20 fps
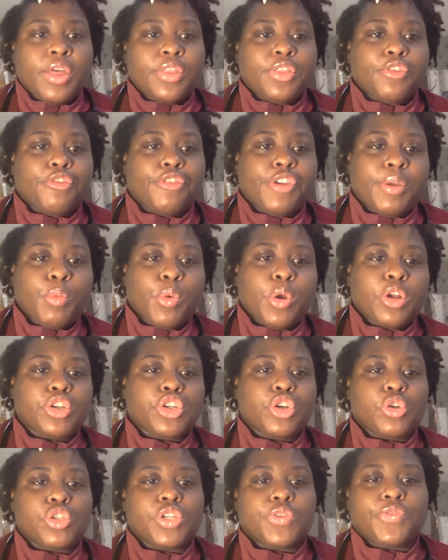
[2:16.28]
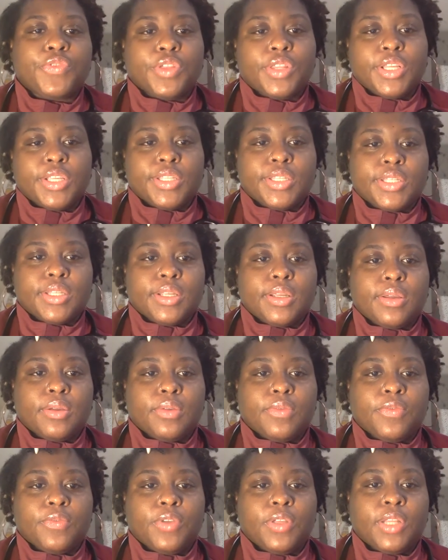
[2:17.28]
The framework chosen for this
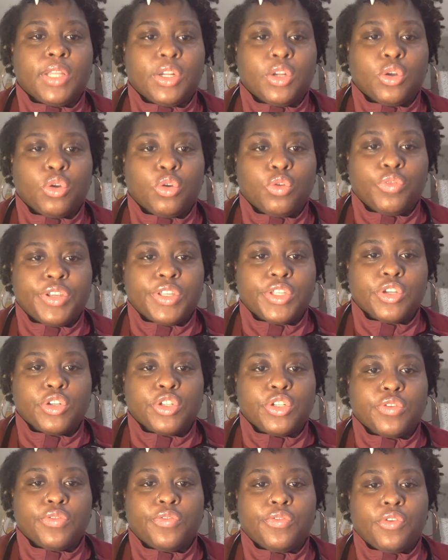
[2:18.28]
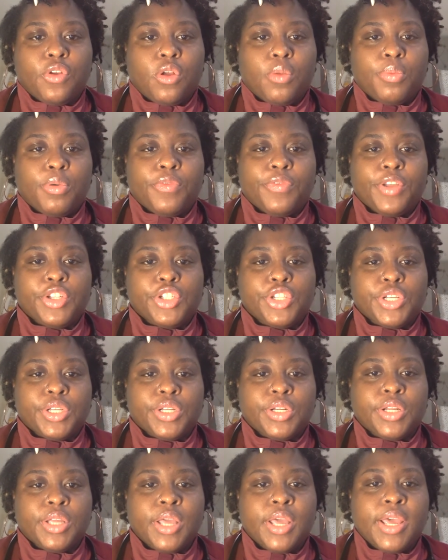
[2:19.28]
clinical research of fall
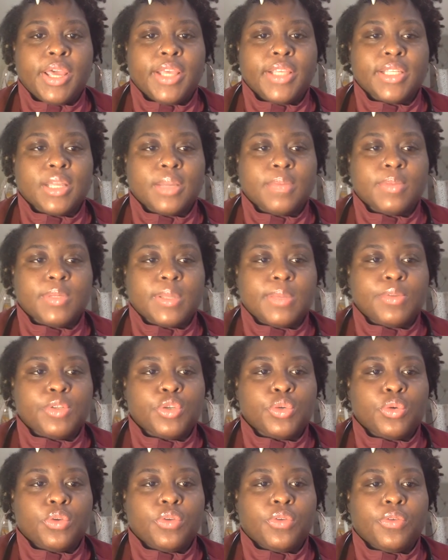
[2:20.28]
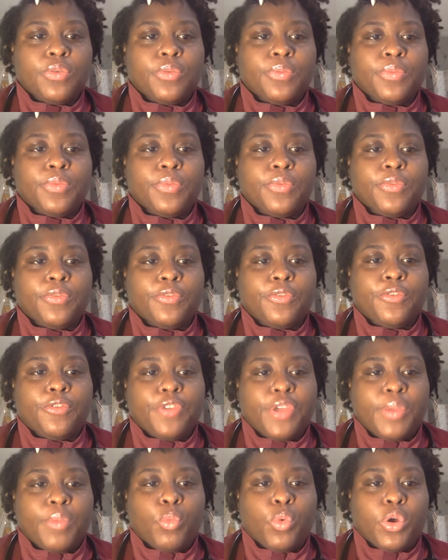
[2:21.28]
prevention is conceptual
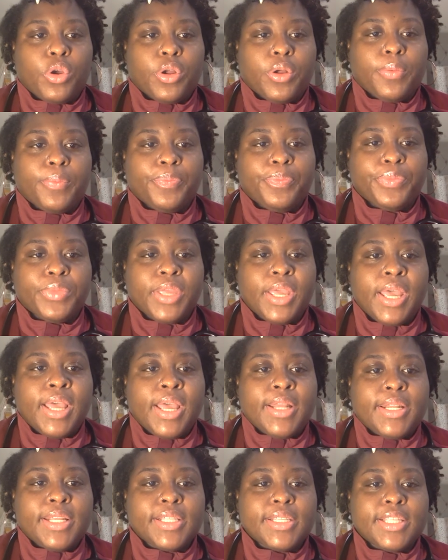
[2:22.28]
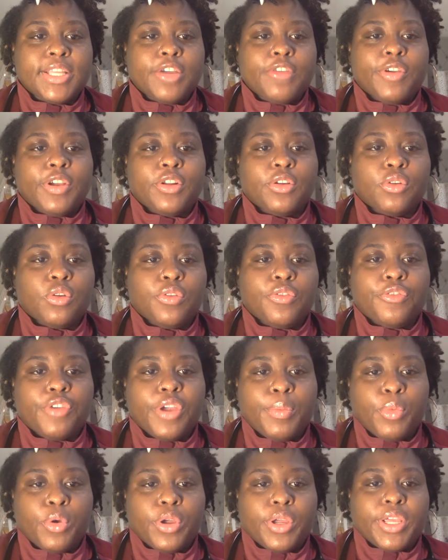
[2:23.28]
framework. This theoretical
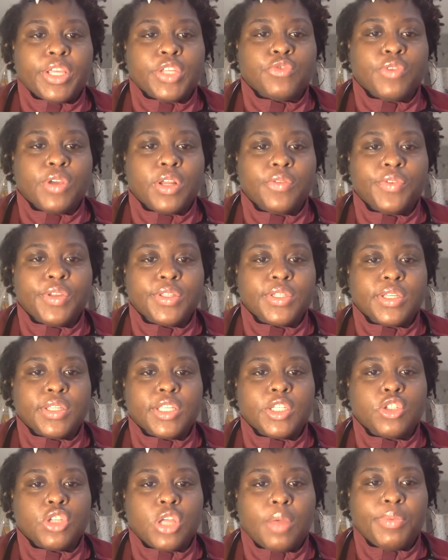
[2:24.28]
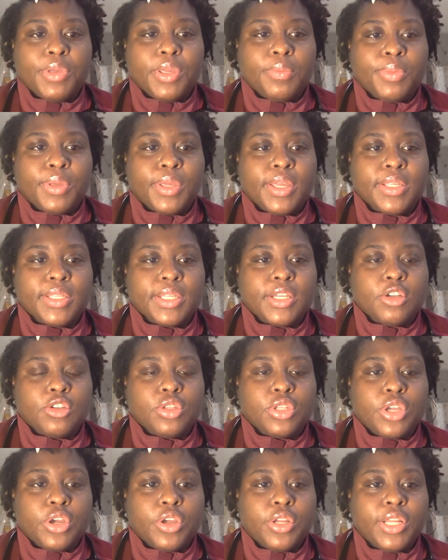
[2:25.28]
framework is relevant to this topic because it
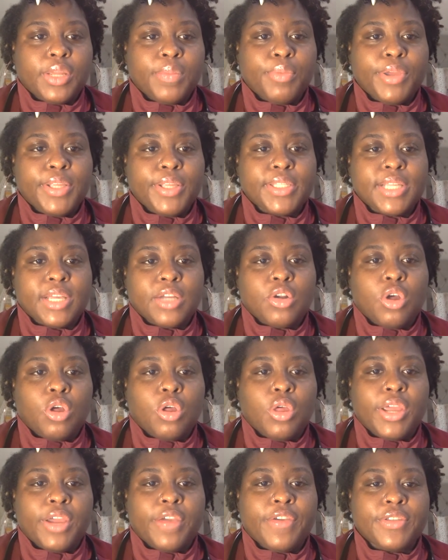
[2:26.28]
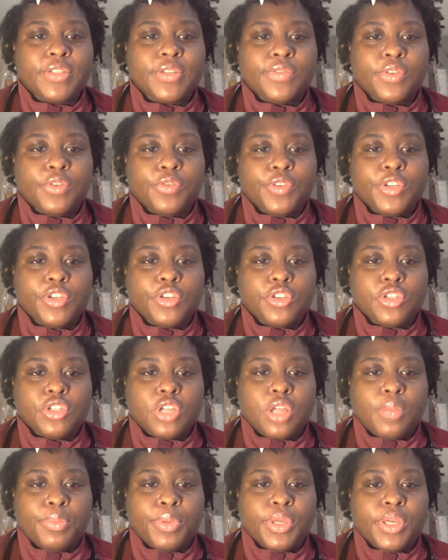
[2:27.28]
thoroughly breaks down all areas of the research
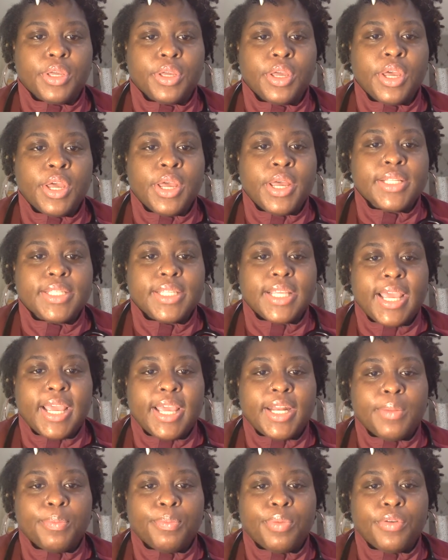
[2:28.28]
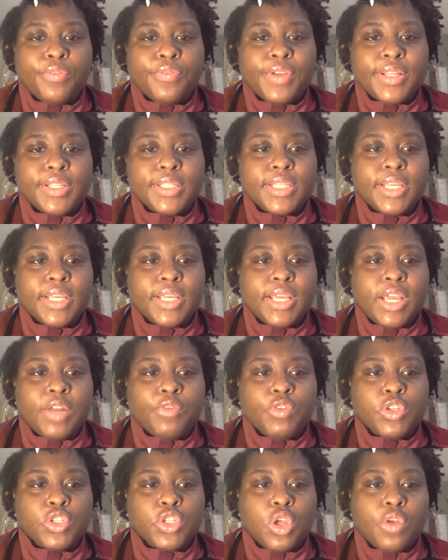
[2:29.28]
topic to aid in preventing
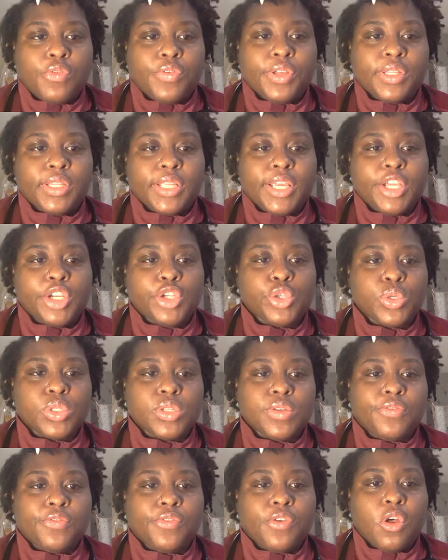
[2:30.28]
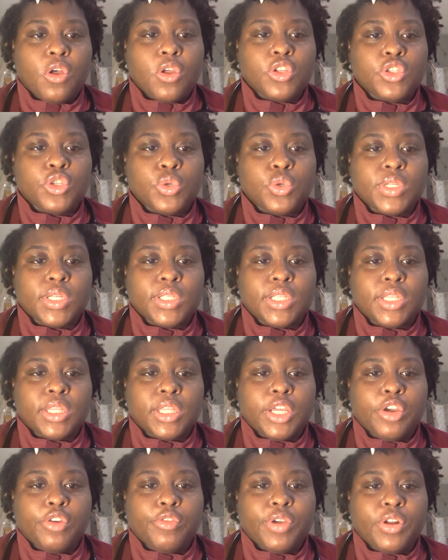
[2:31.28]
and resolving the issues of falls using the
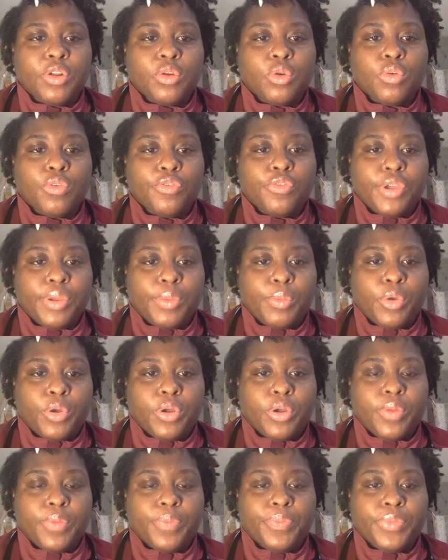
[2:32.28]
theoretical framework.